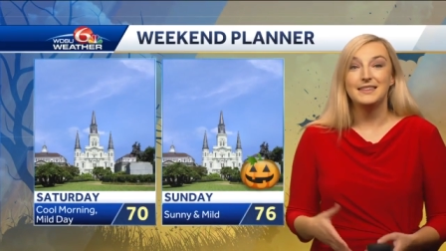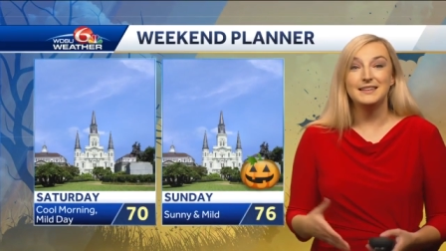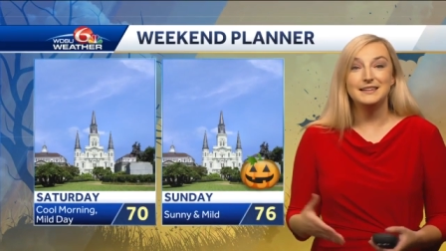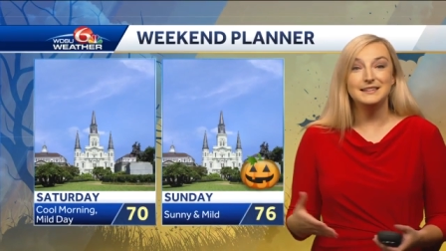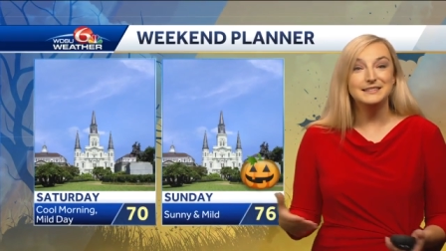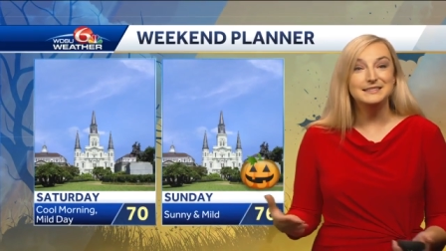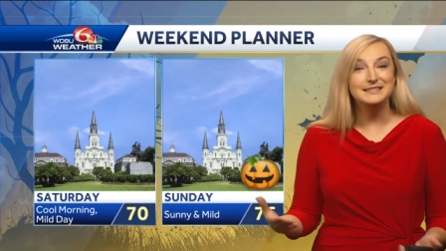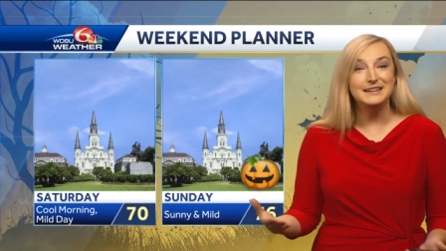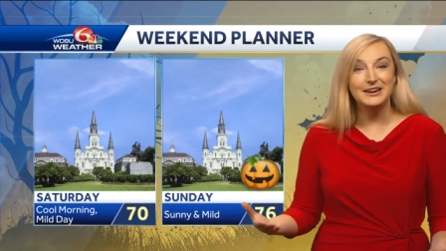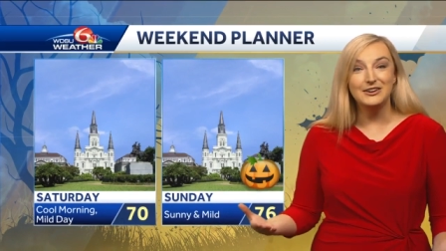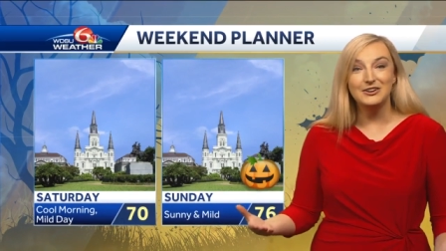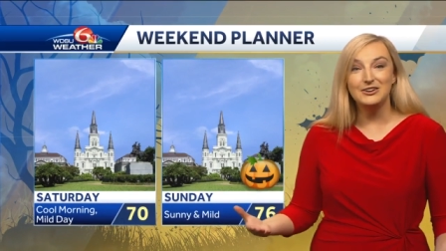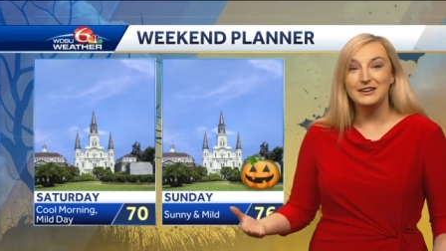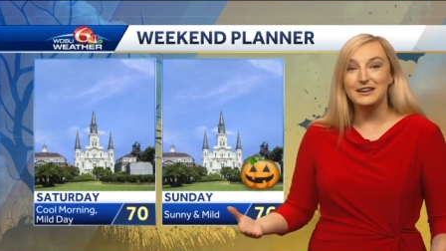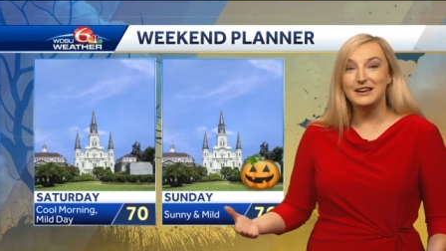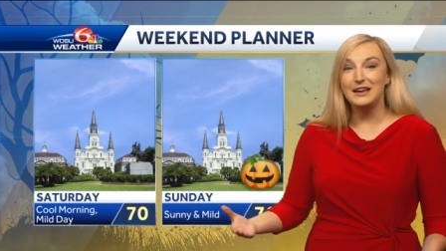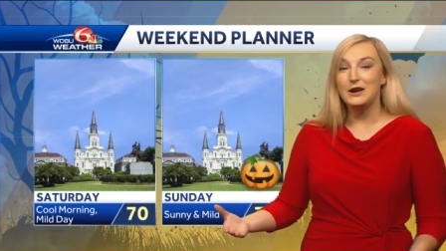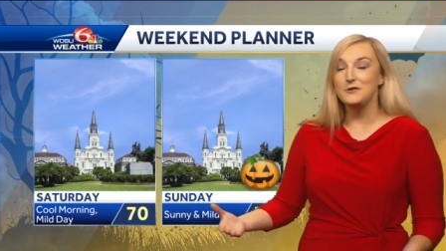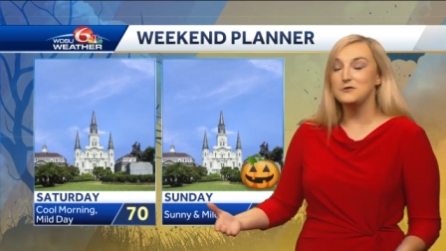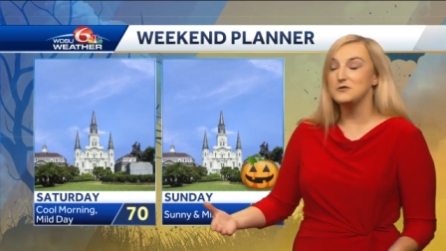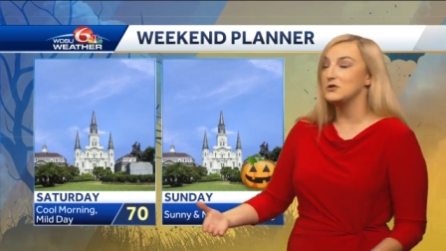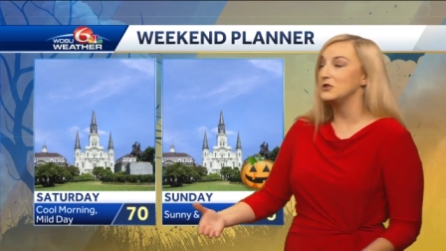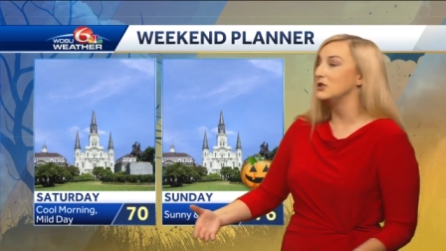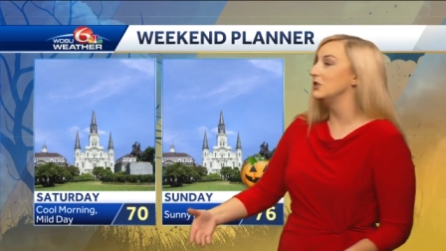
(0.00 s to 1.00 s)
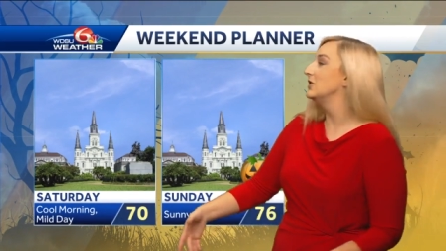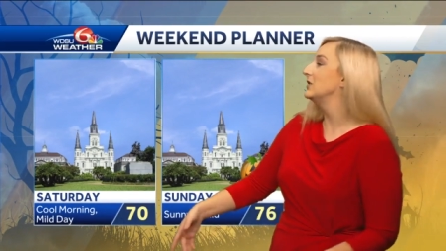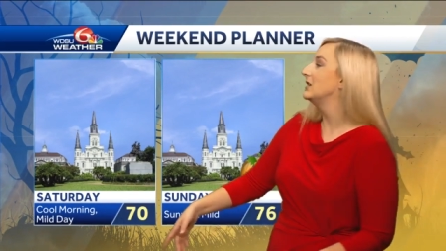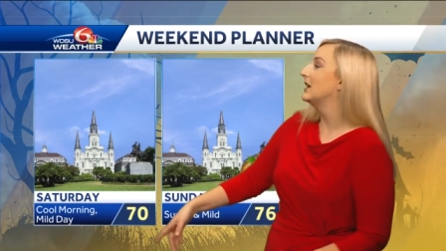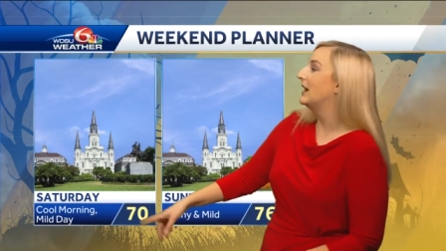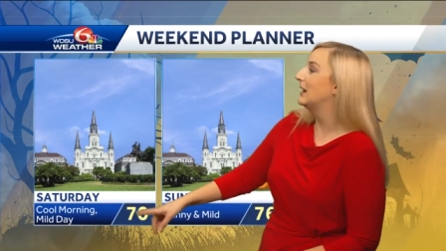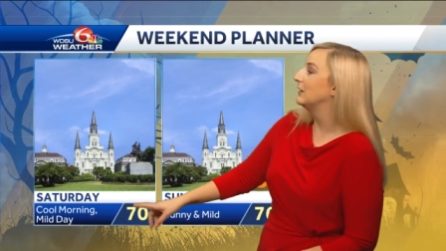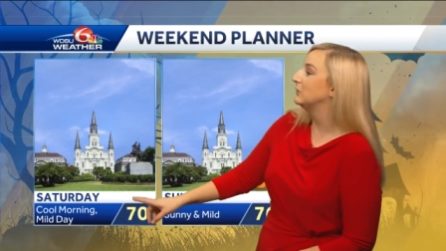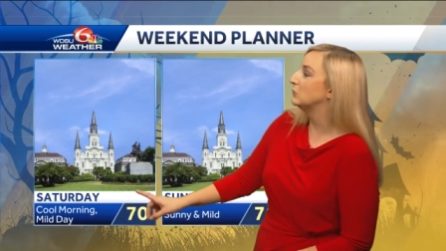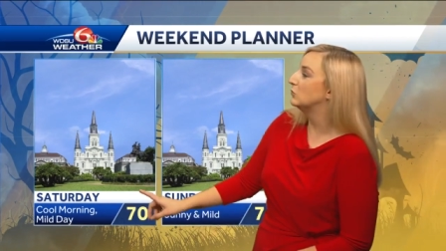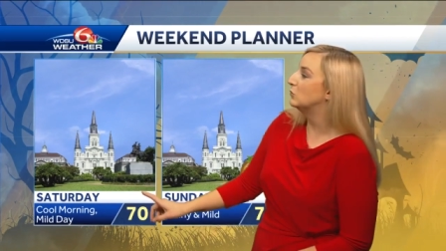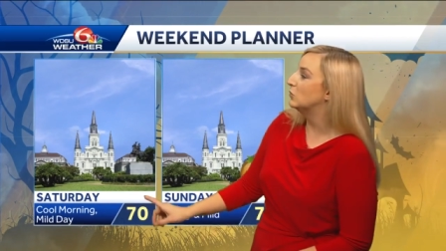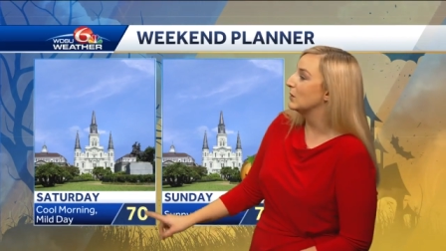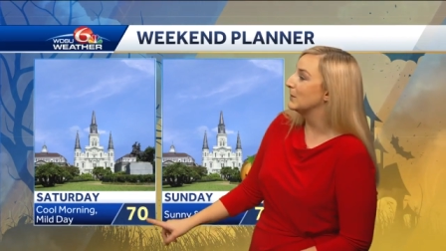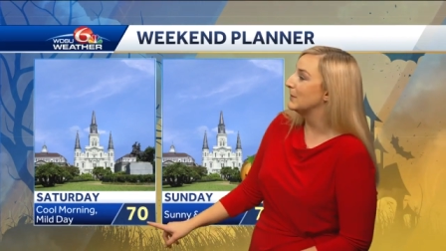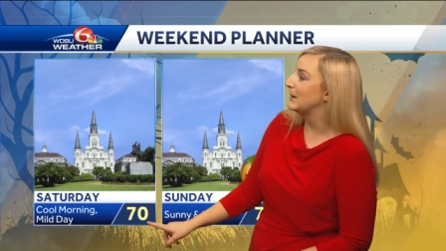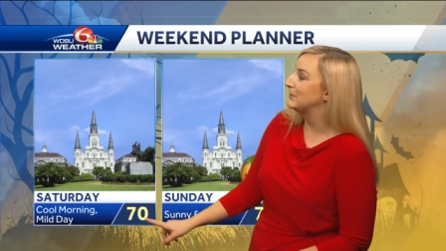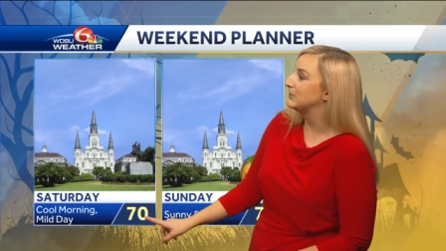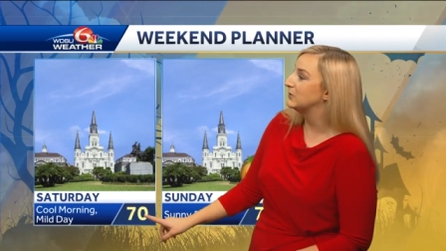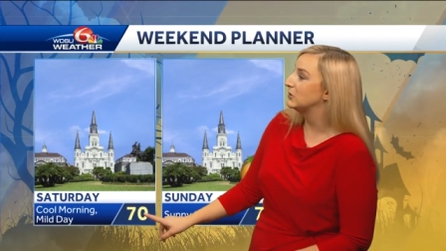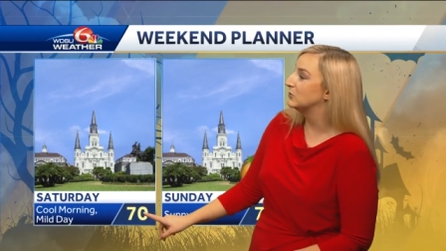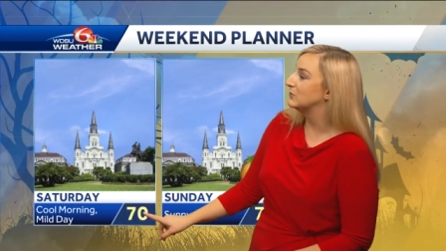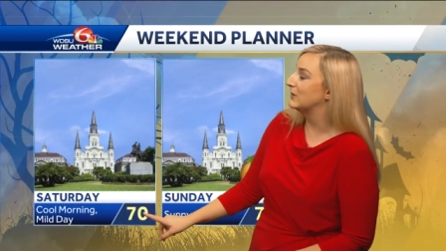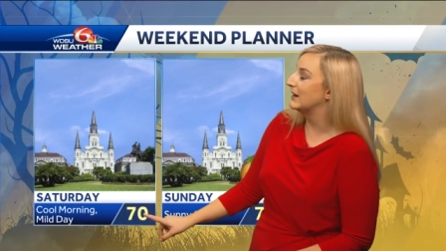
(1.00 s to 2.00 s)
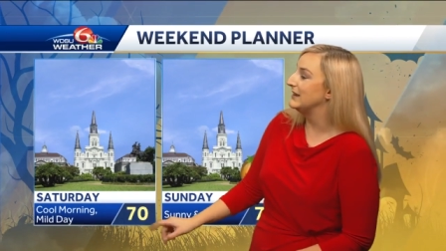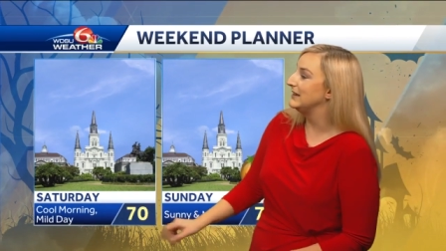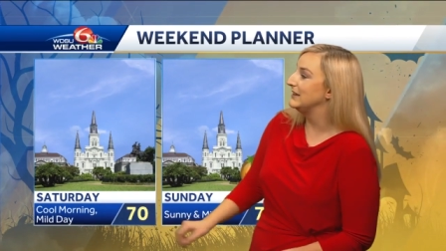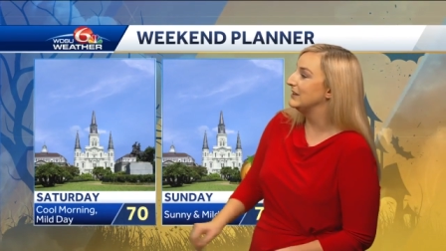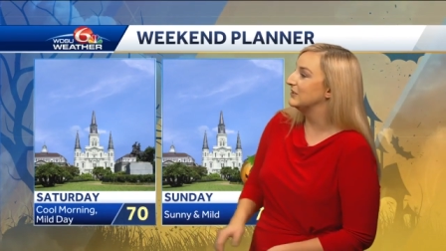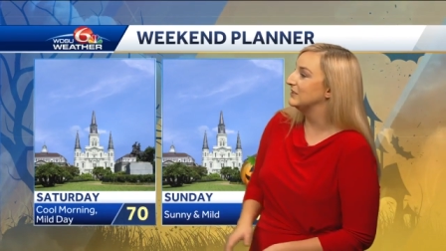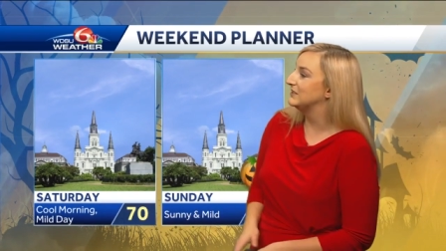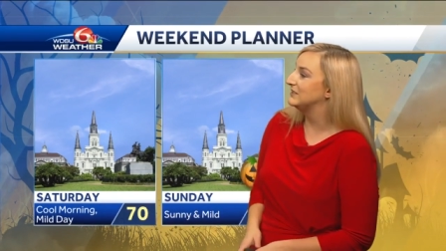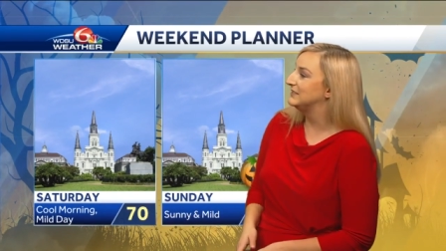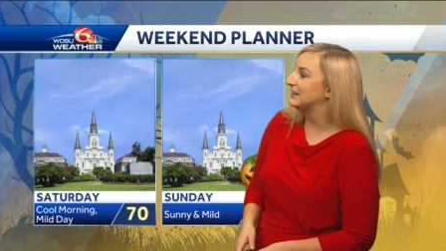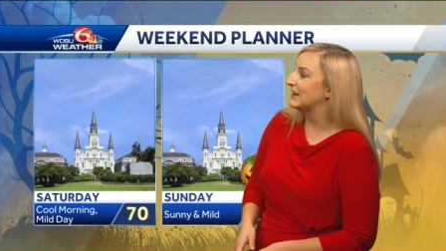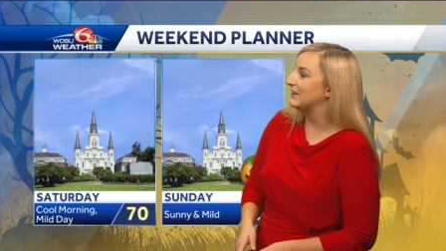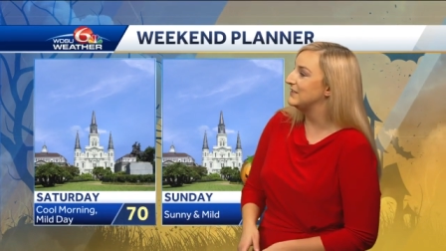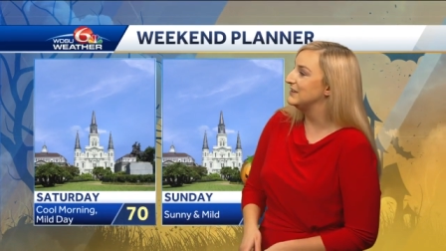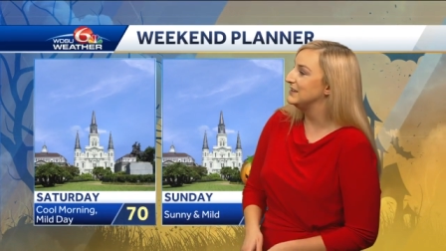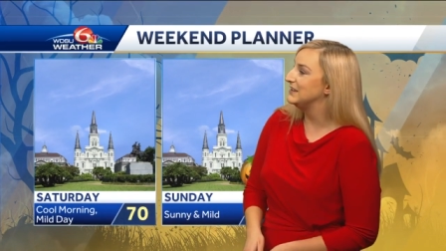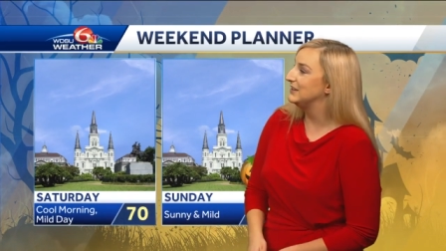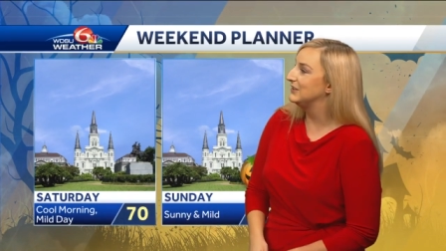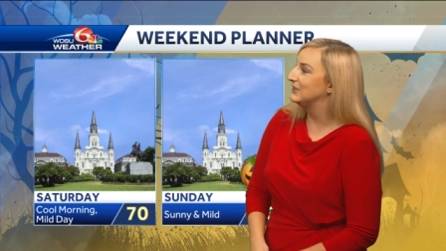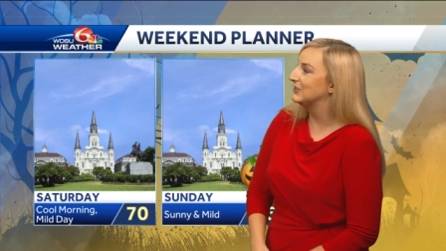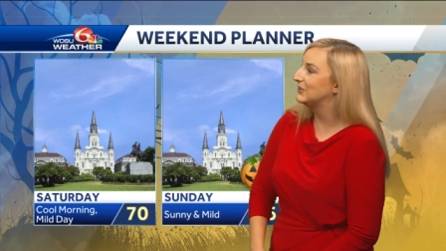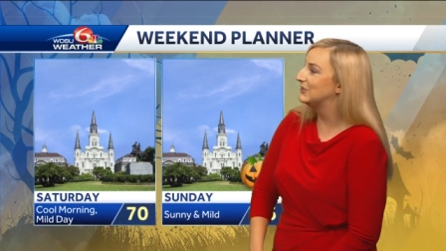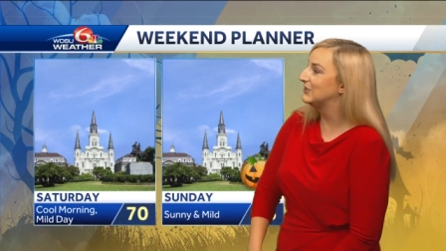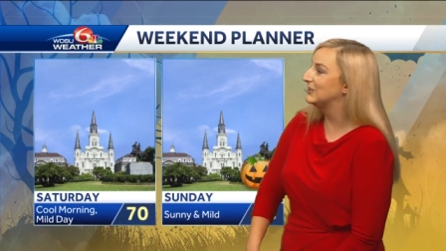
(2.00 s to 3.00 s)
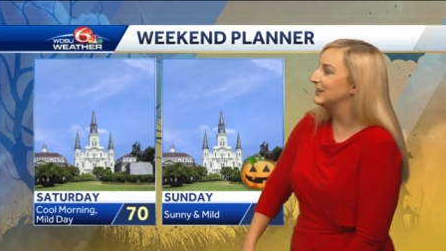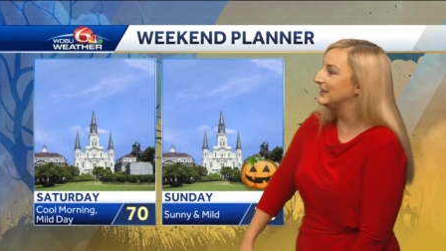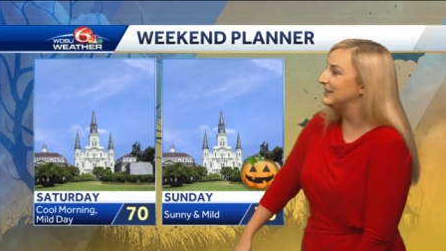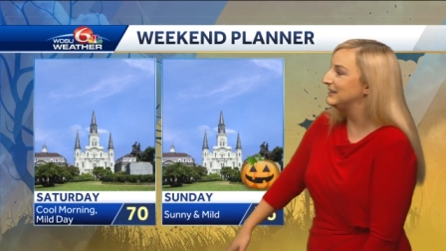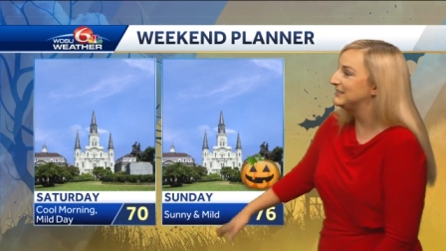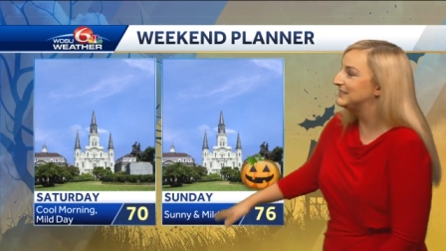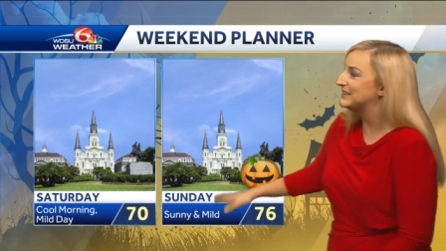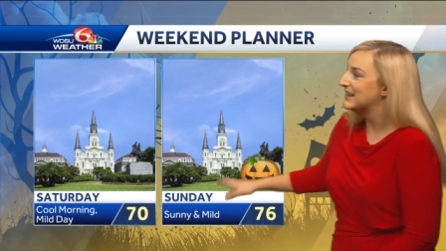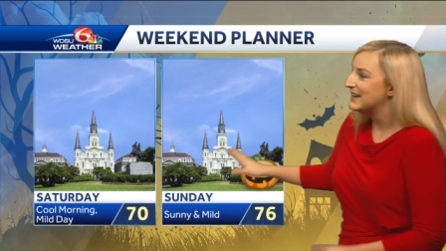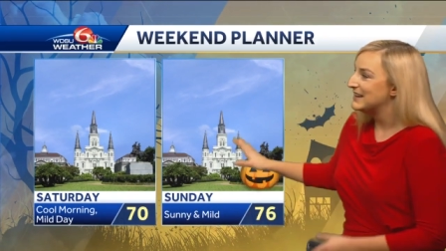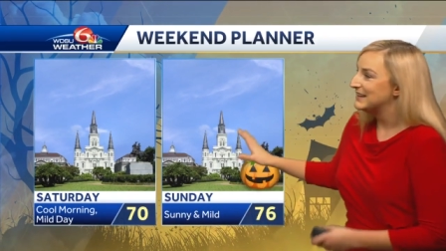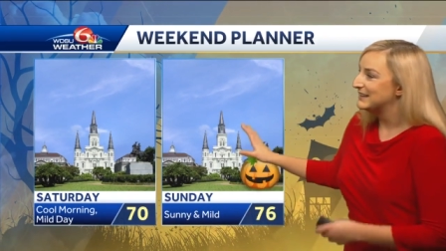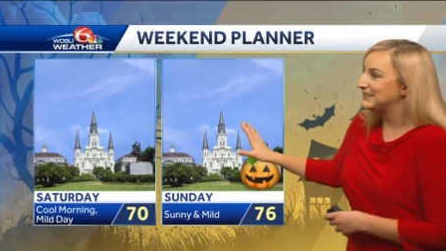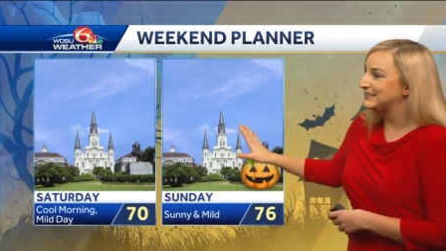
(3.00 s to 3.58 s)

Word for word: Then Saturday afternoon highs will warm up to right near seventy degrees.